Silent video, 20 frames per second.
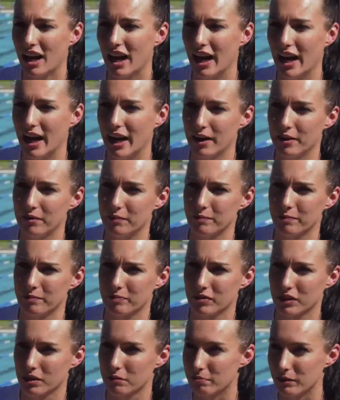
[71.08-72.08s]
um,
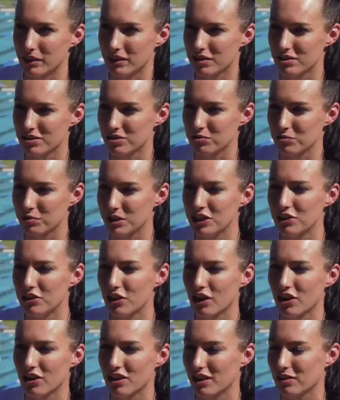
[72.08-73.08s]
but we
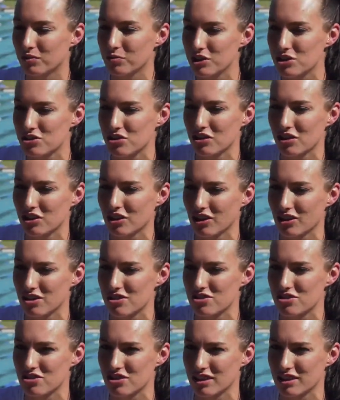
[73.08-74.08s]
know that we're so
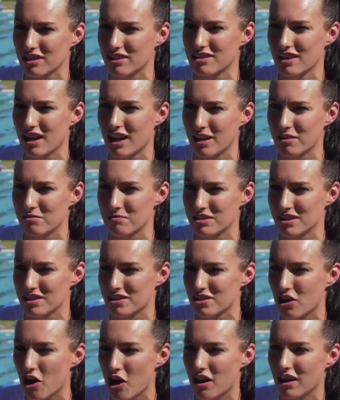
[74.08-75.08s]
close to the times.
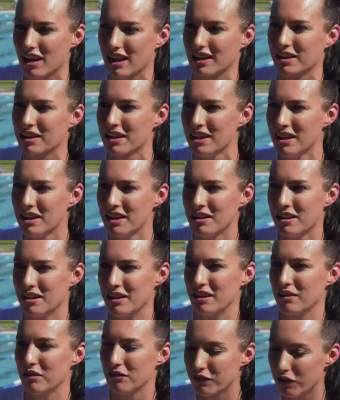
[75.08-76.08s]
It's hot, like
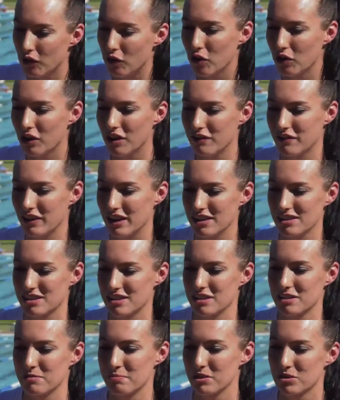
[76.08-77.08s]
for all of
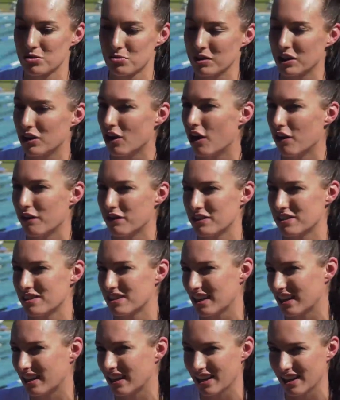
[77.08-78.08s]
us, it's between half a
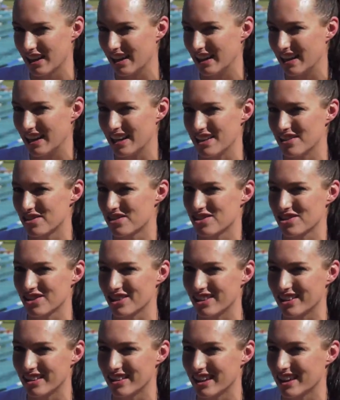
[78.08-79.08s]
second and less,
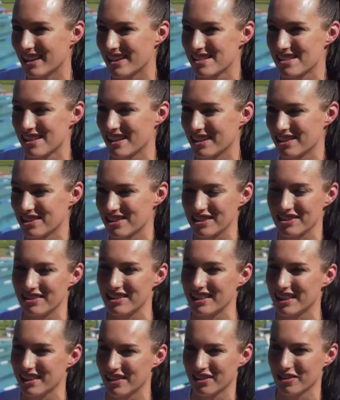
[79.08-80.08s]
so that is actually
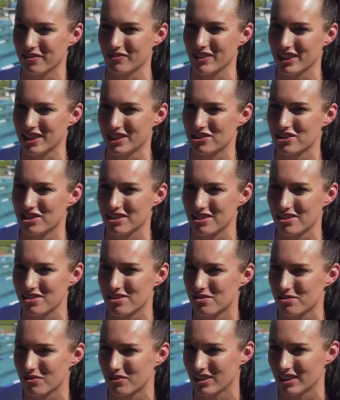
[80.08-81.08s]
really not much in
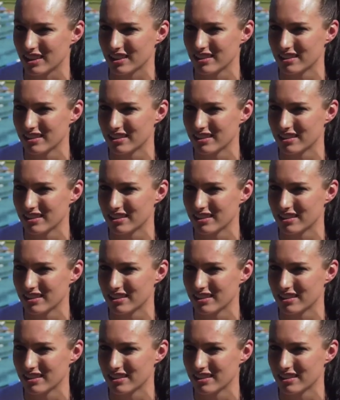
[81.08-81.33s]
swimming.